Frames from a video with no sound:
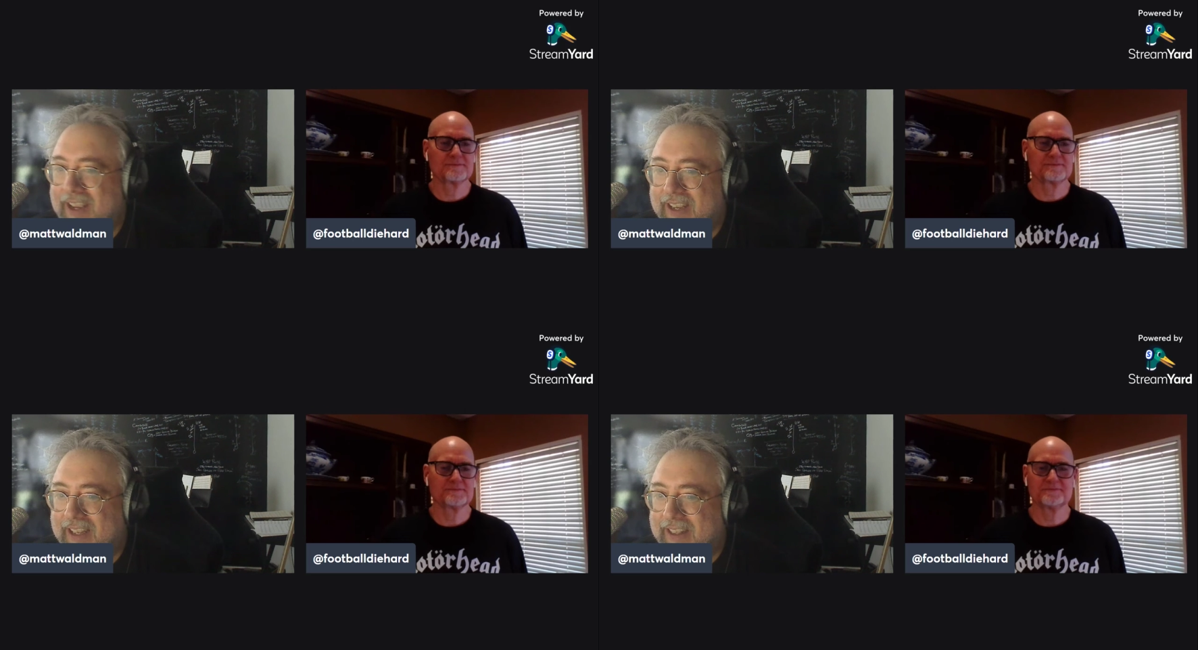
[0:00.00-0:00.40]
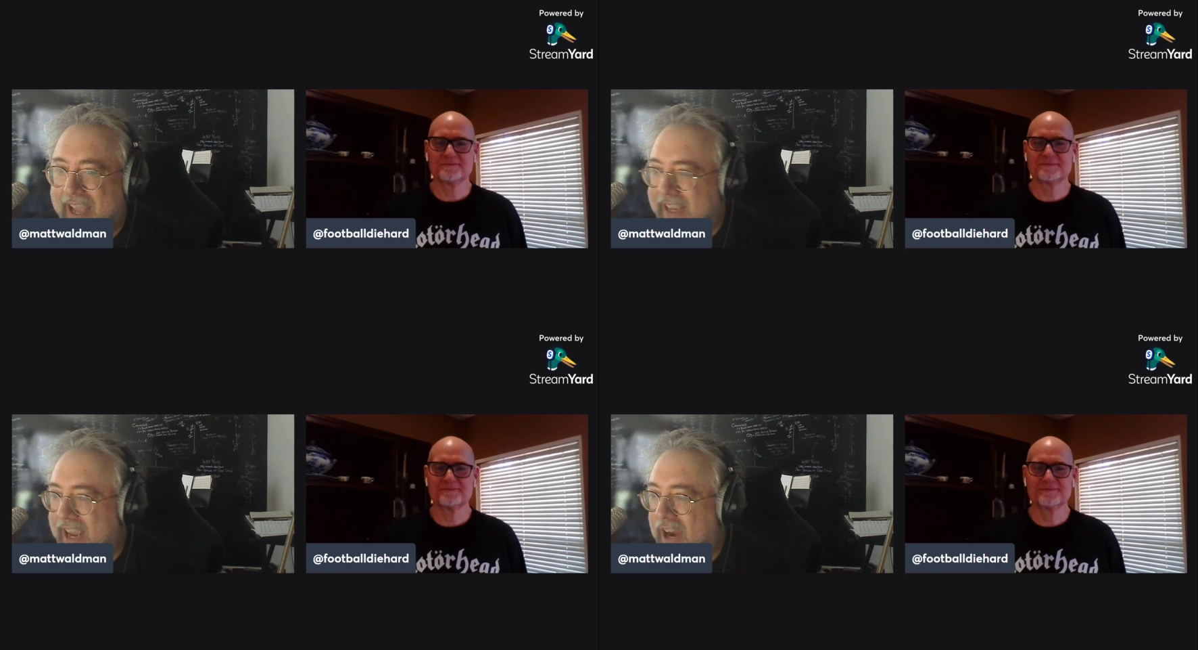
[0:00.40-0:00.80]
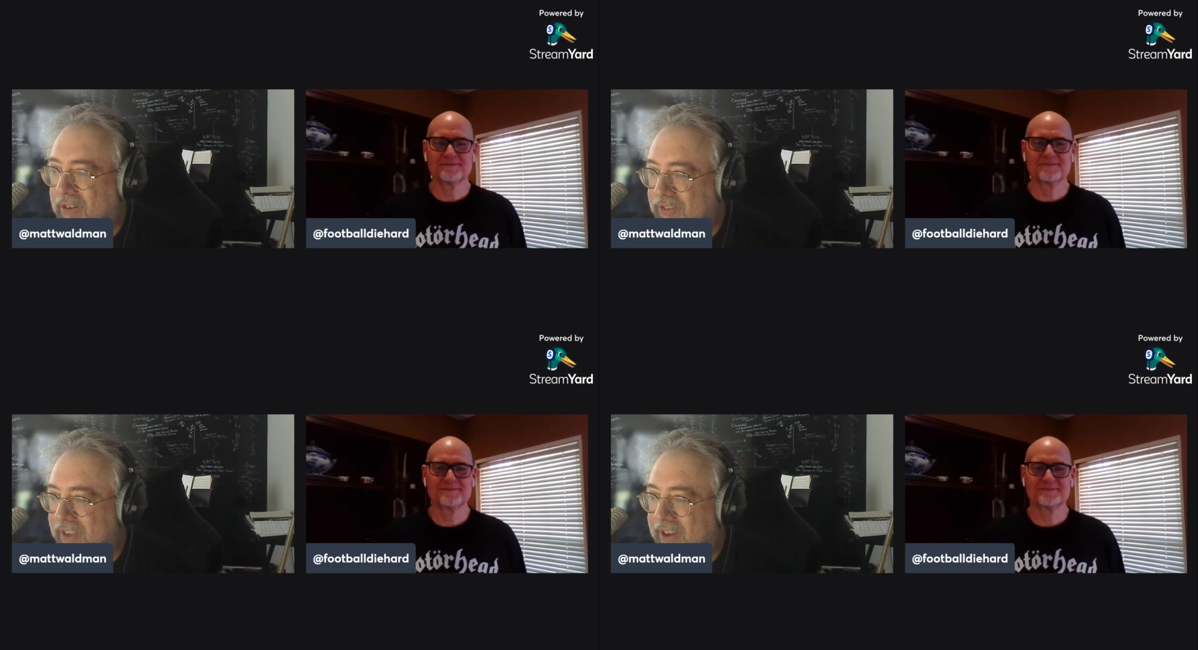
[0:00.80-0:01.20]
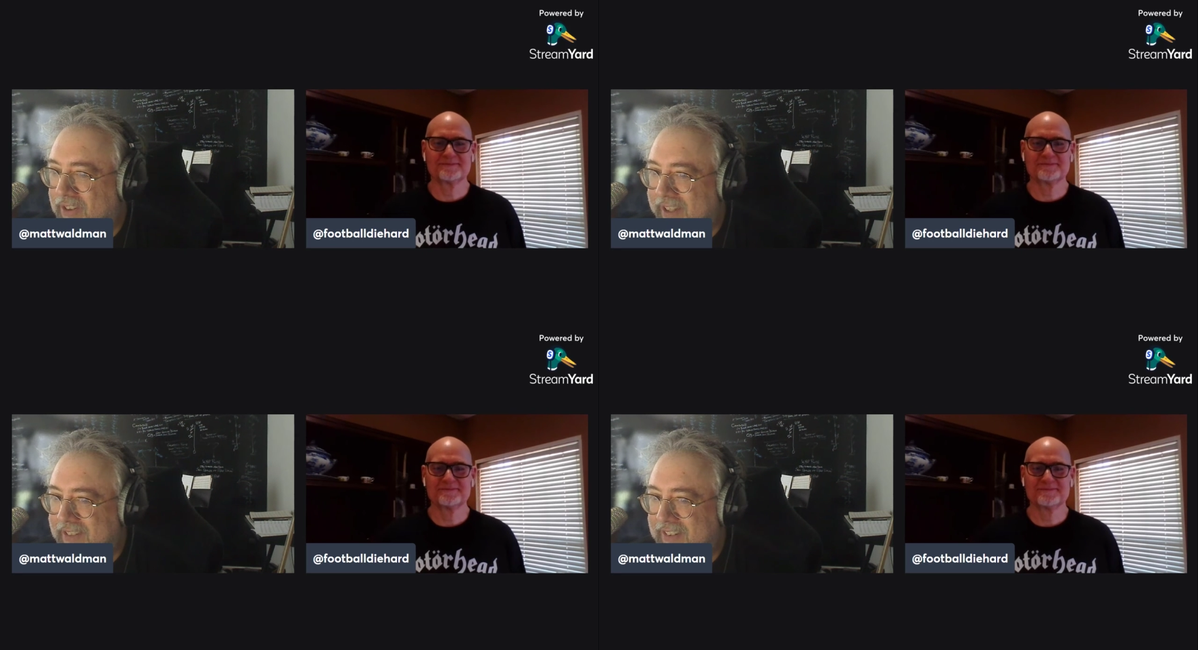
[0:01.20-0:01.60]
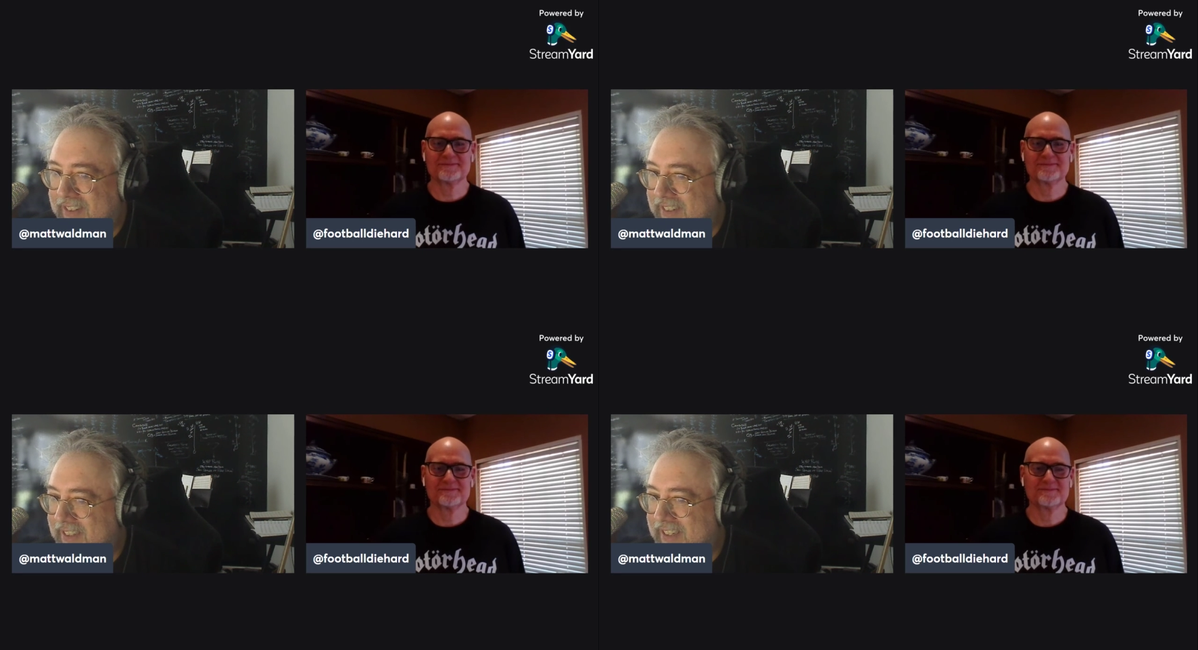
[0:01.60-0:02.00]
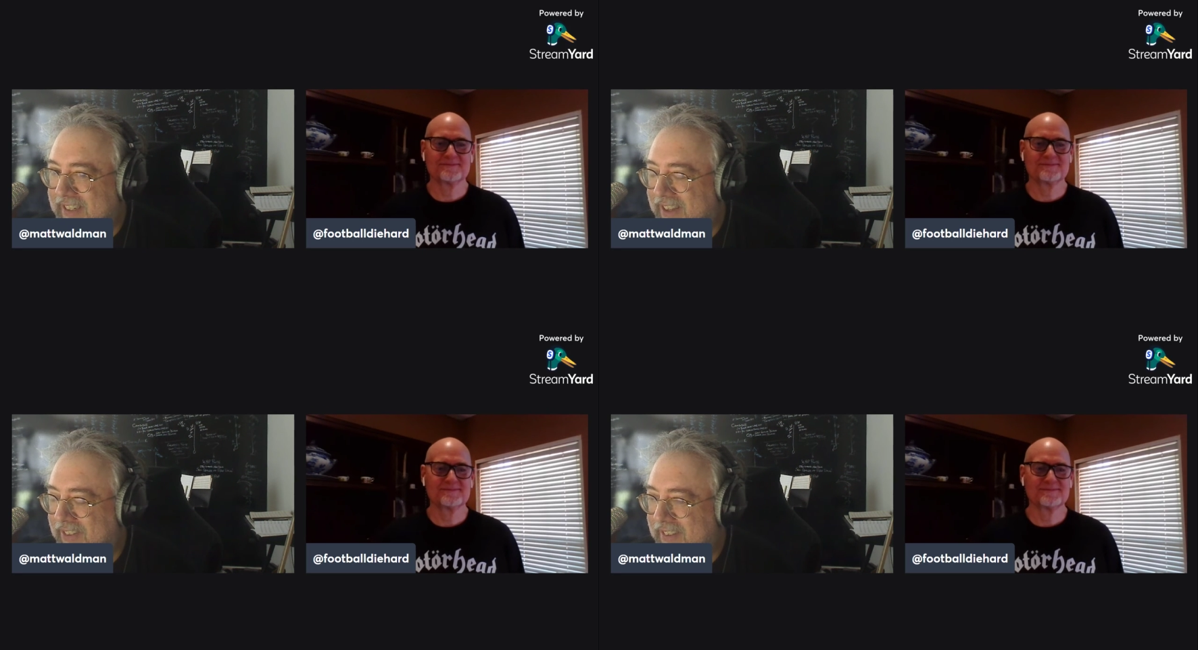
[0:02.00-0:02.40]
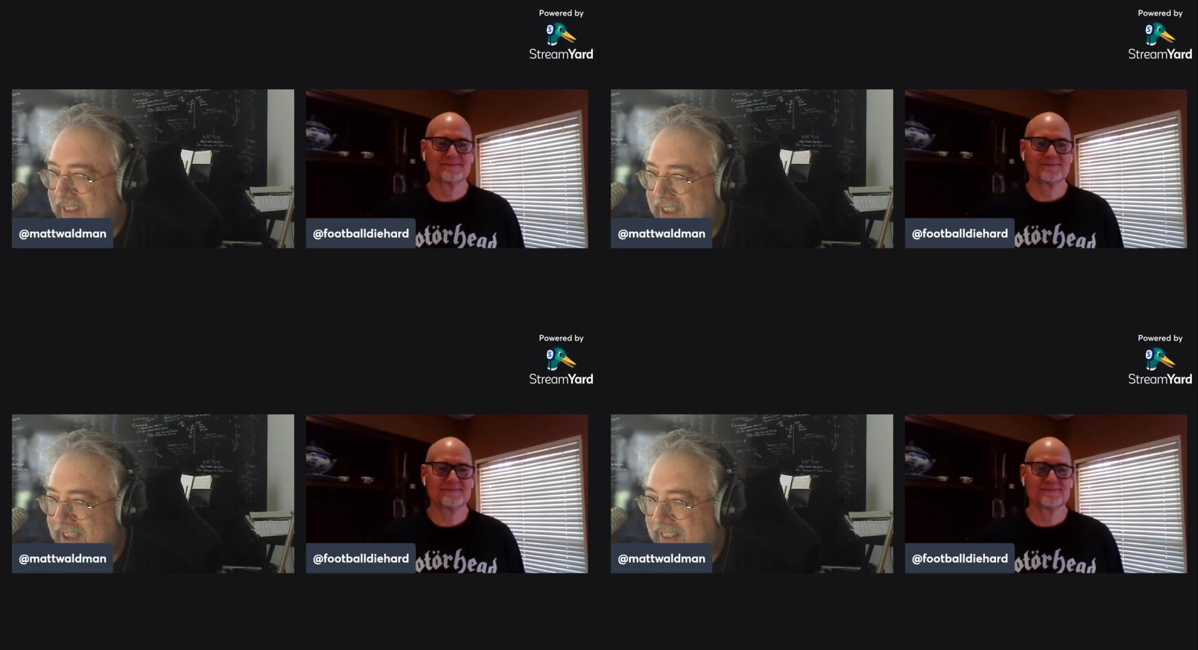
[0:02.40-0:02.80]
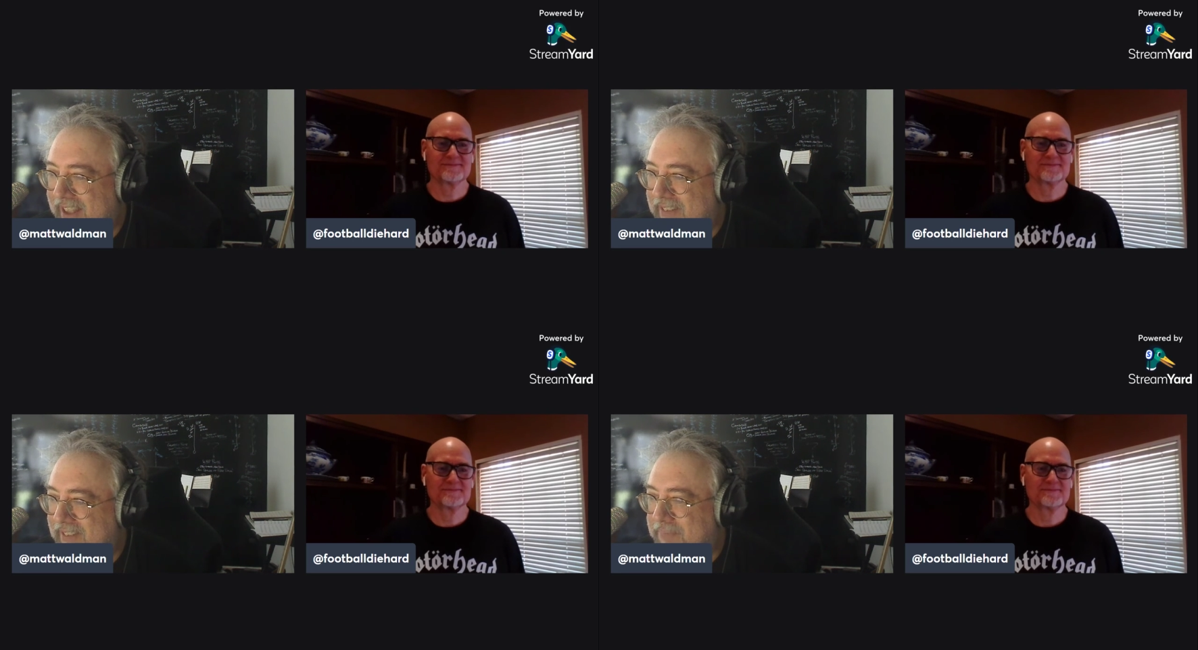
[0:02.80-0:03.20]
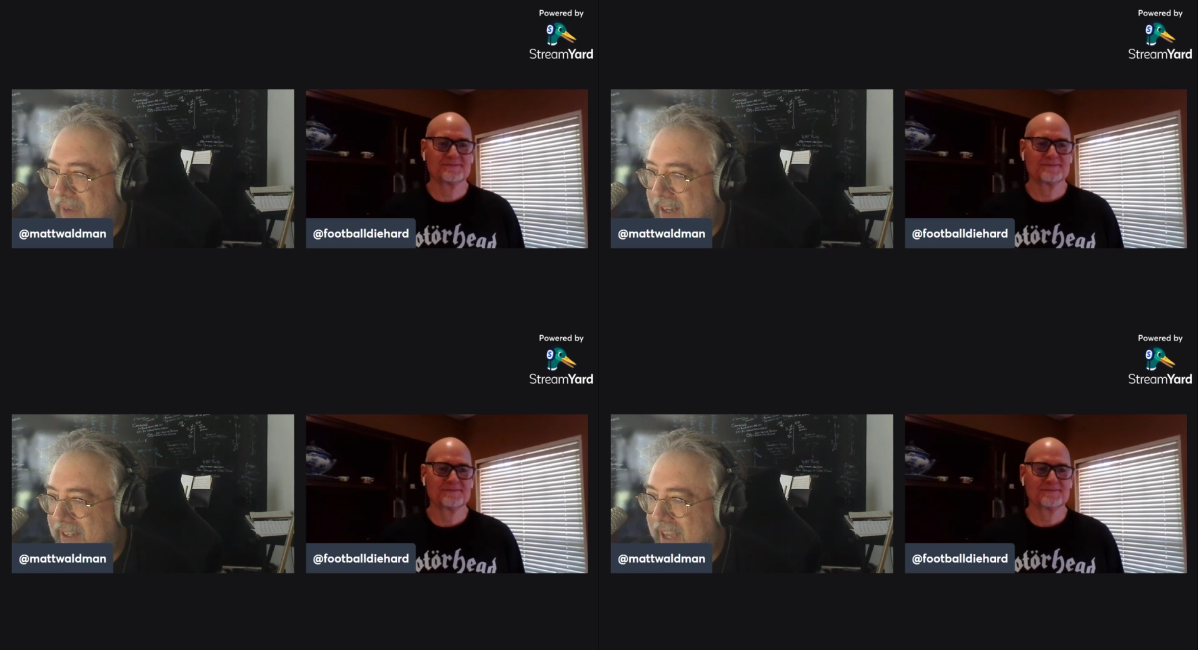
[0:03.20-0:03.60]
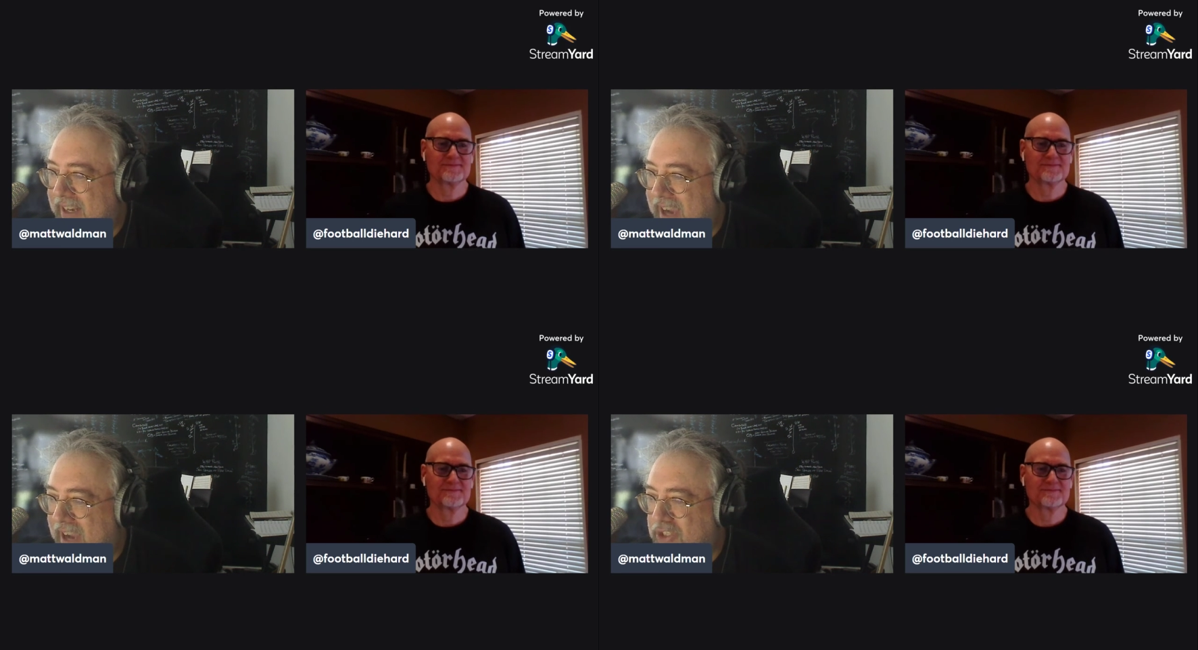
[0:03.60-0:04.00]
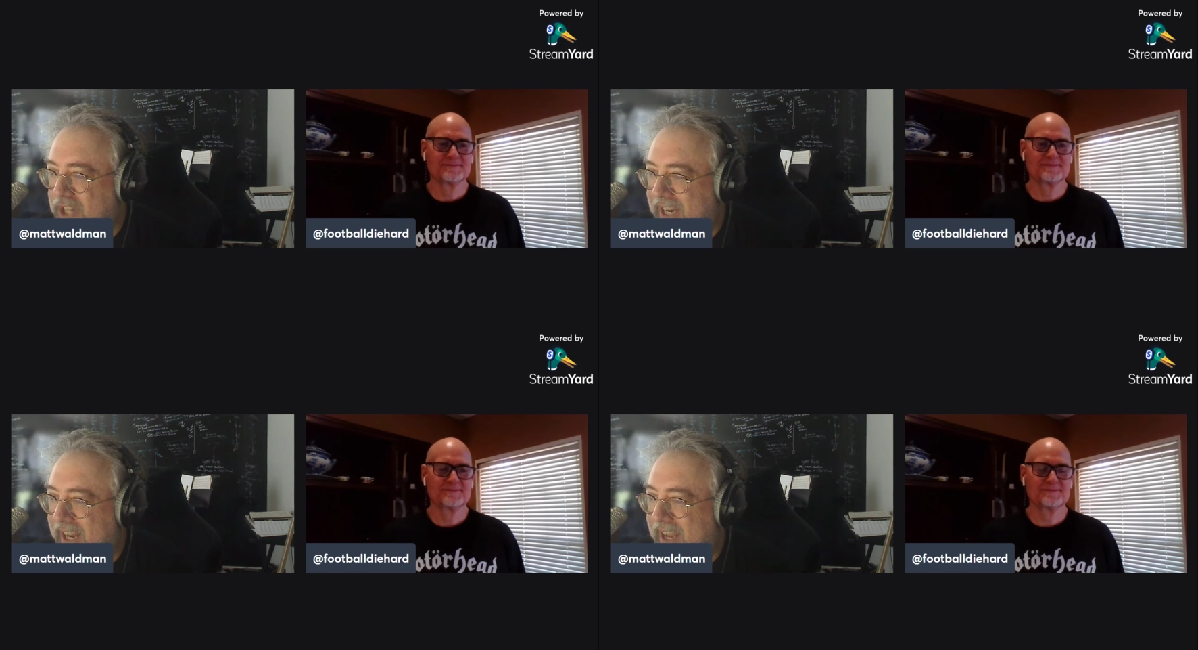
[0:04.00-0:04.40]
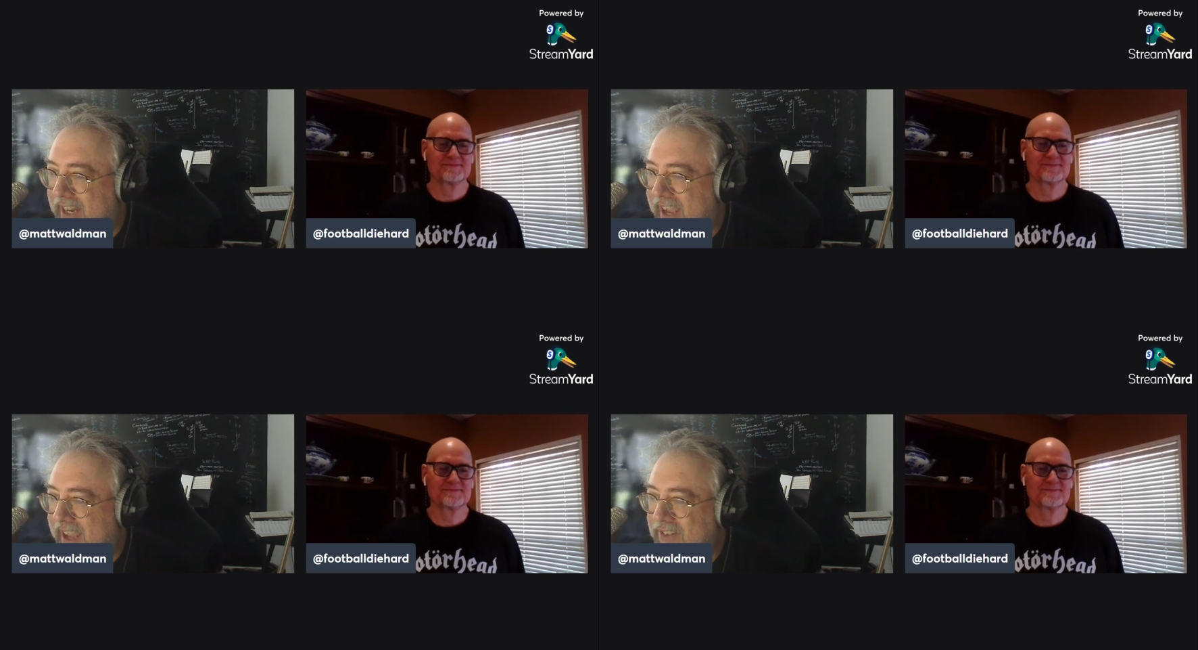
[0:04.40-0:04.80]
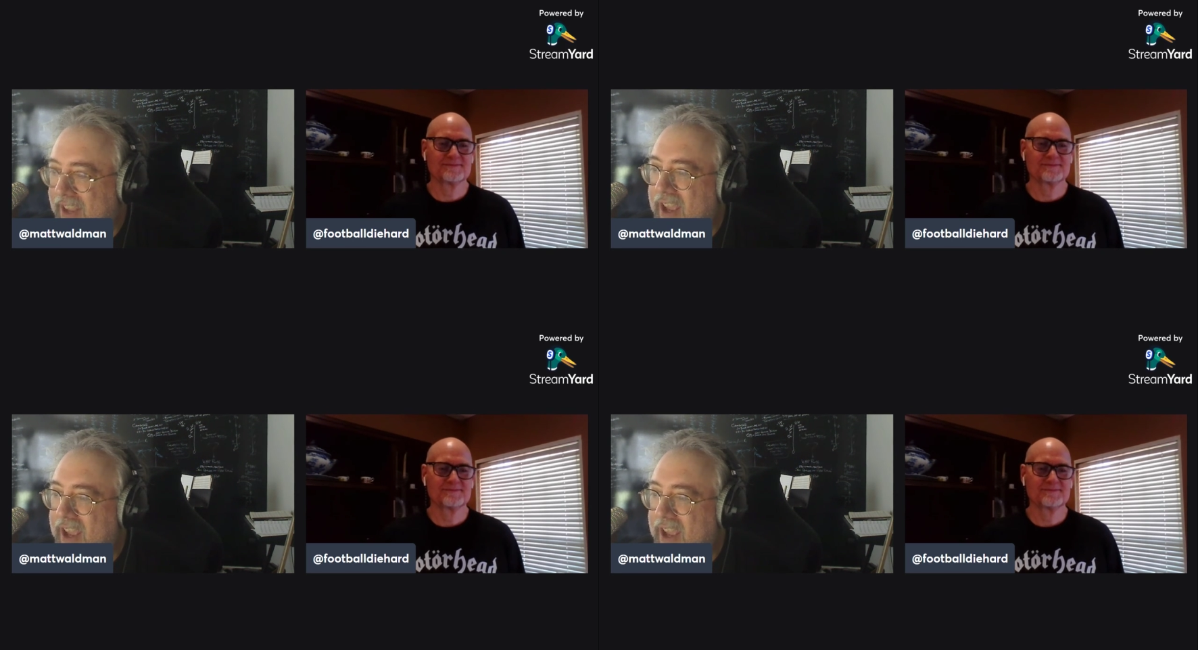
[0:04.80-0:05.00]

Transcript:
Speaker 1: in that carousel. That's, a, you know, that Mike, that Kyle Shanahan has.